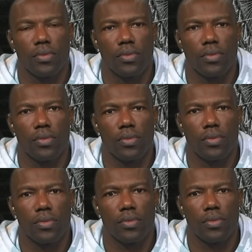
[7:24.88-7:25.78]

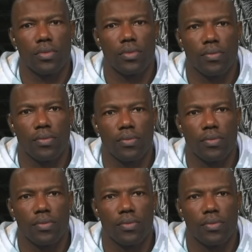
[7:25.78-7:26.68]

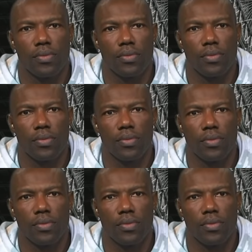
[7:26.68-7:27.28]
(silent)